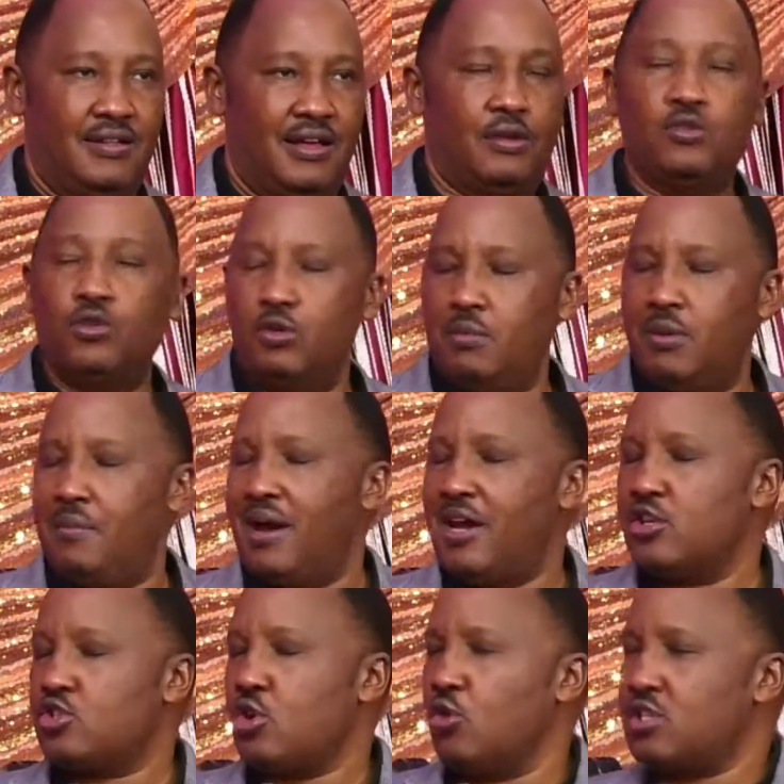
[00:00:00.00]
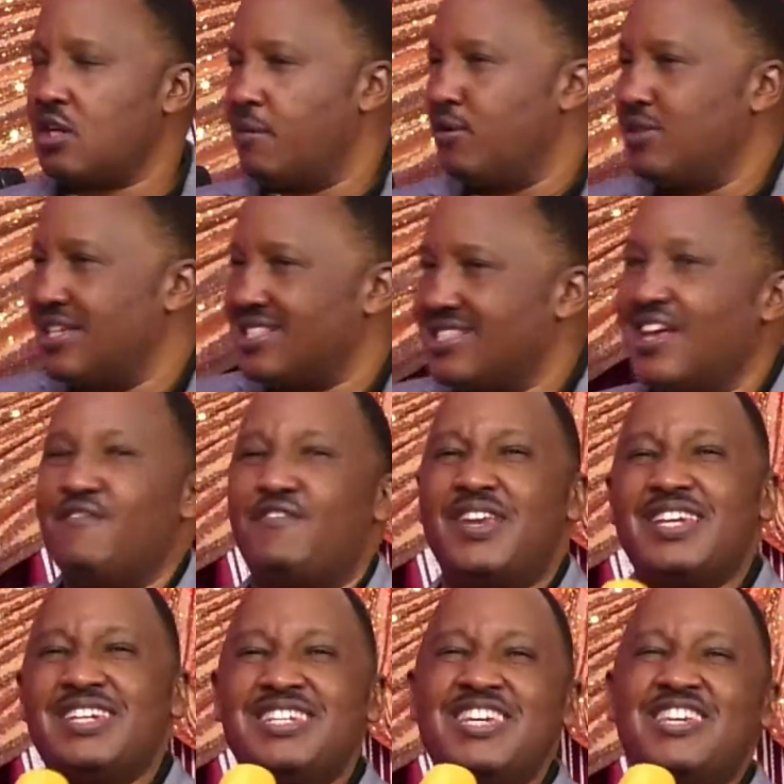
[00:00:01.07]
And you remember I talked about the
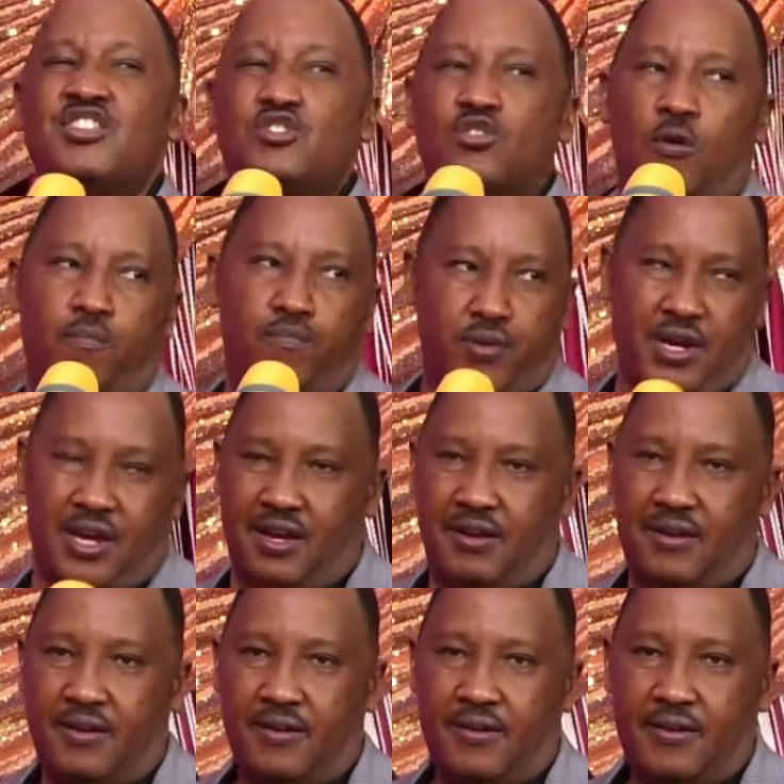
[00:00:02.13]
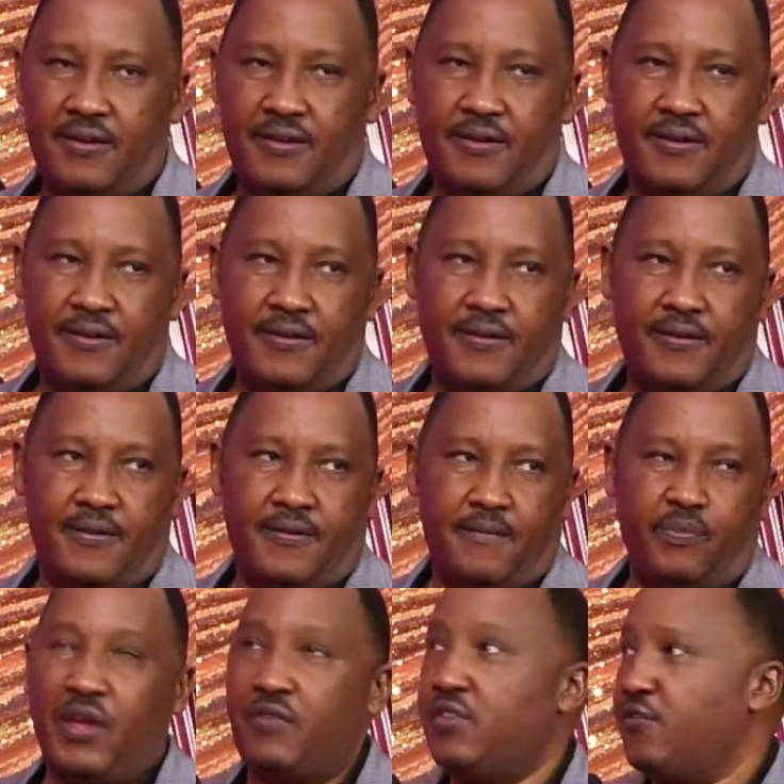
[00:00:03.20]
seven D's of prayer.
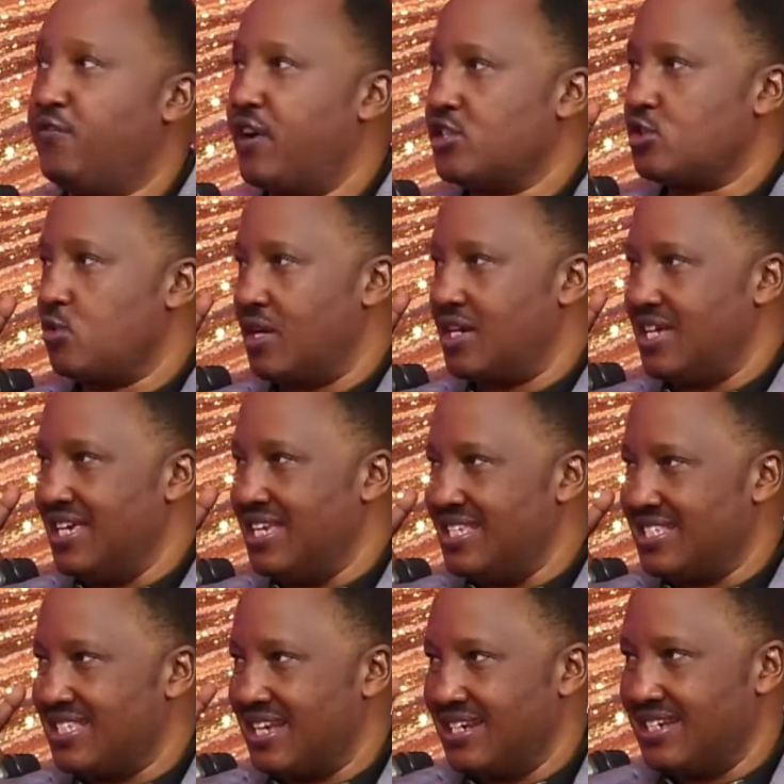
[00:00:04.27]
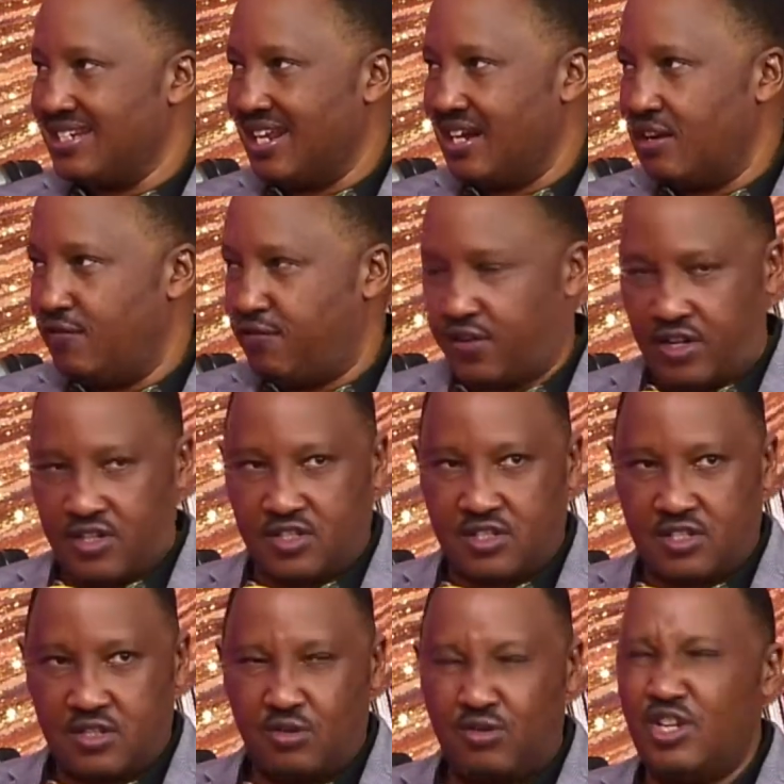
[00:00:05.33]
And the first one is
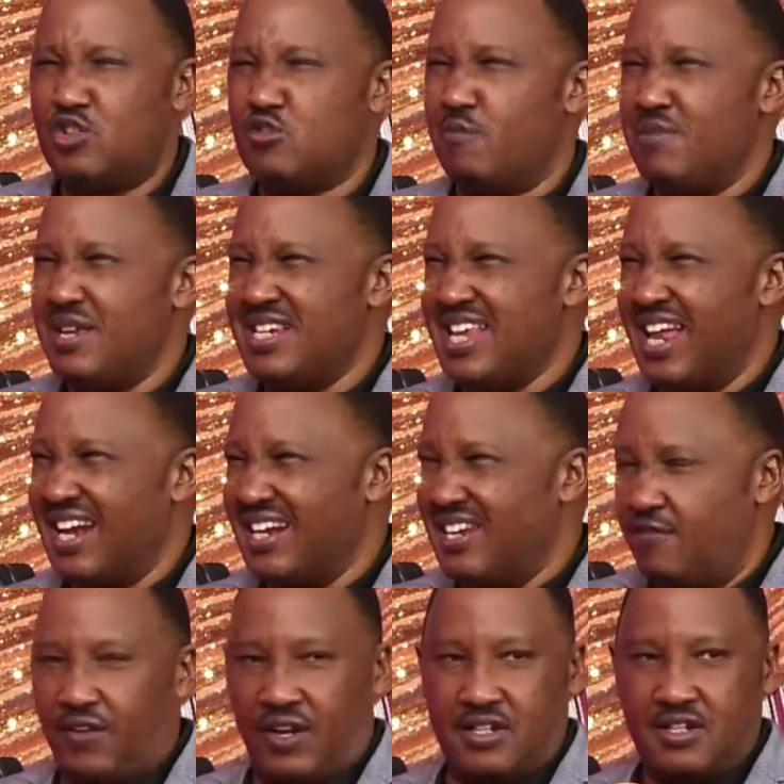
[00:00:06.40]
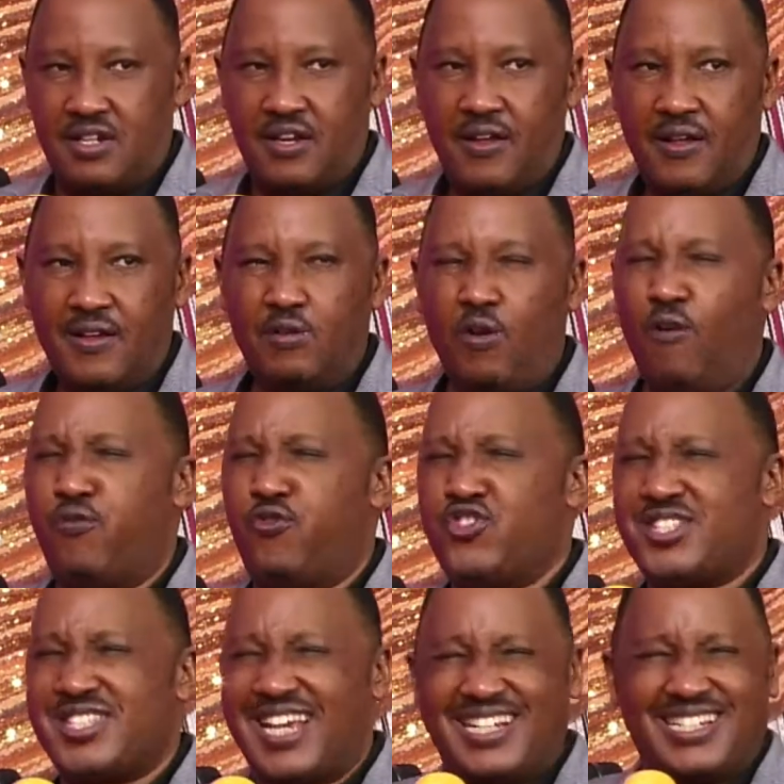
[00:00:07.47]
deliverance. You need to be delivered of
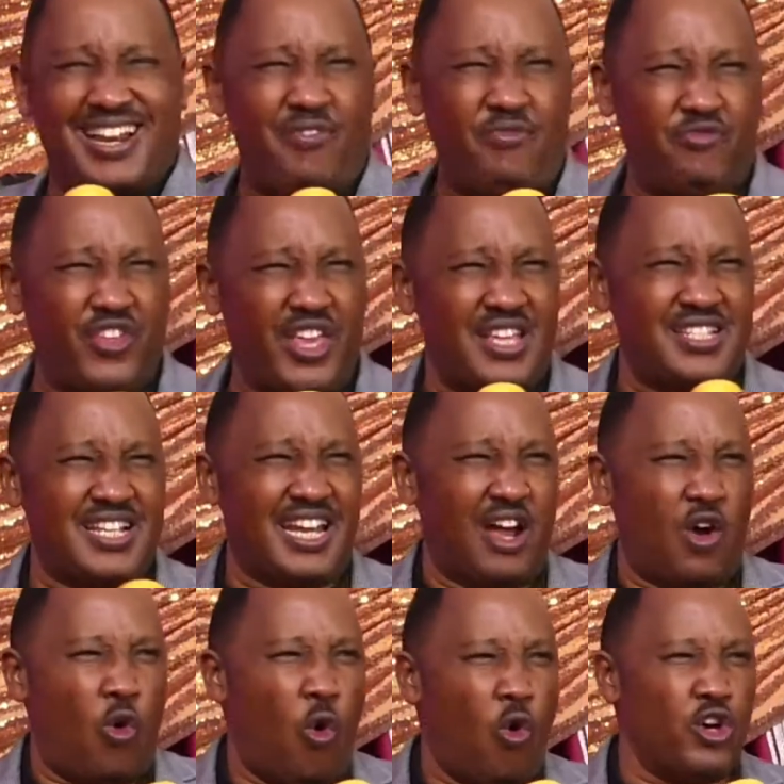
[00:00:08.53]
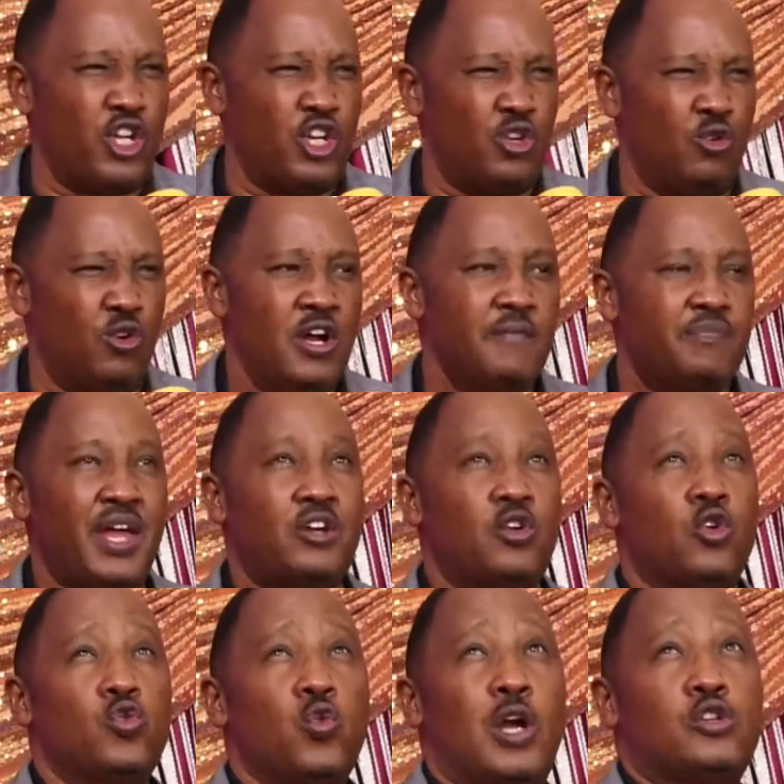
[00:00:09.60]
certain things that are holding you, that
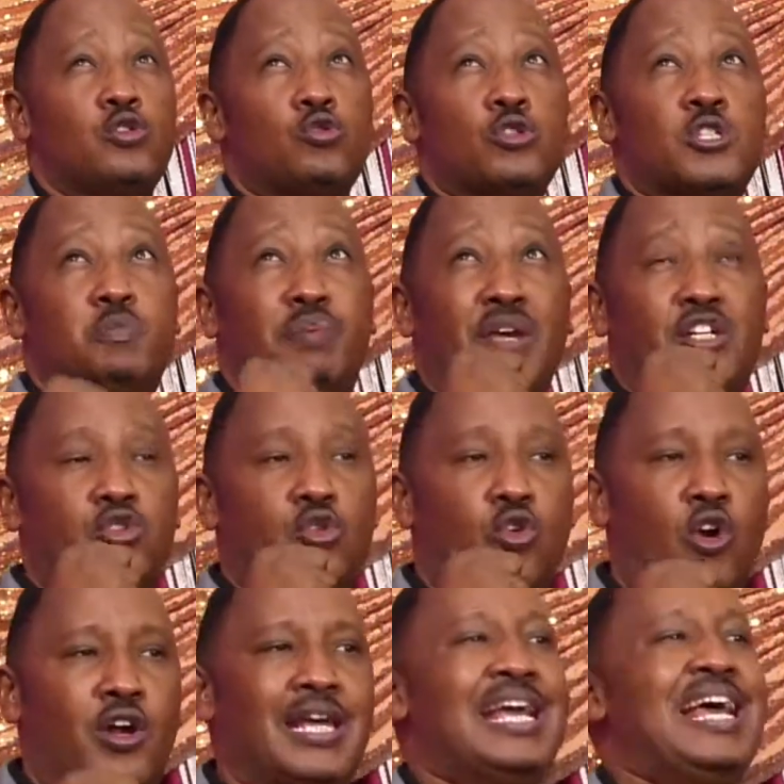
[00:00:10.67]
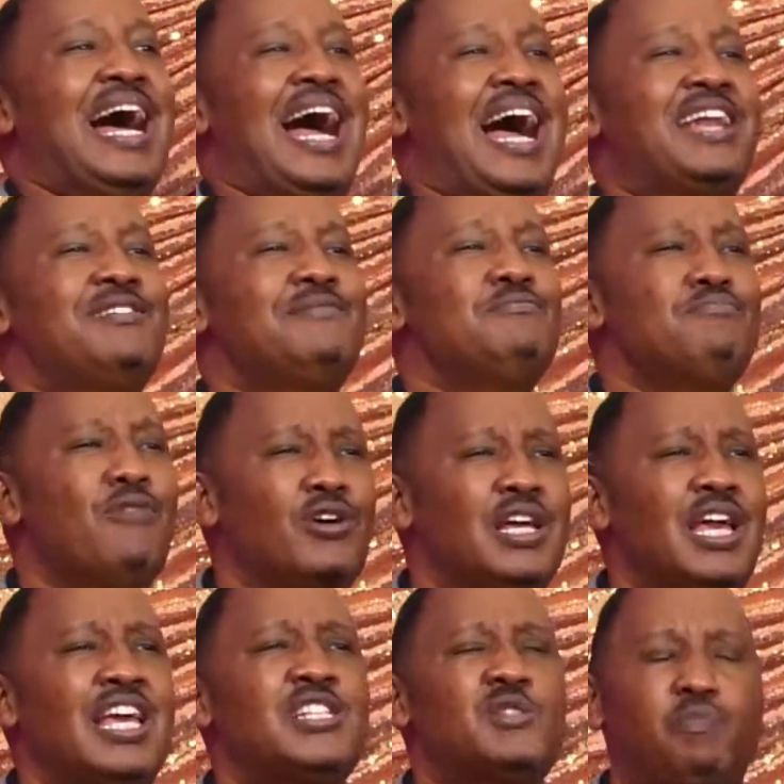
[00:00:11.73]
don't want you to speak to God, and more
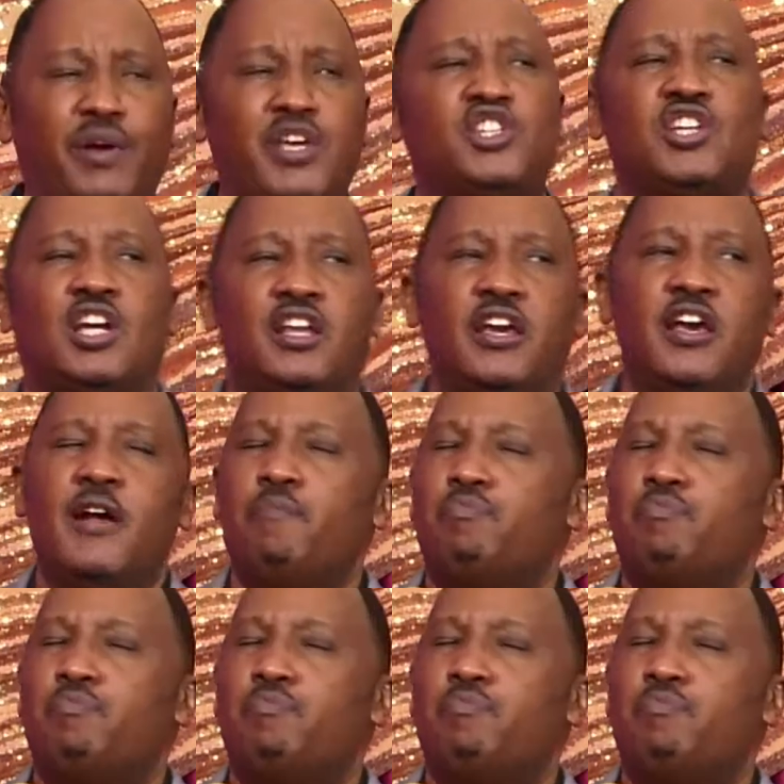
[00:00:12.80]
especially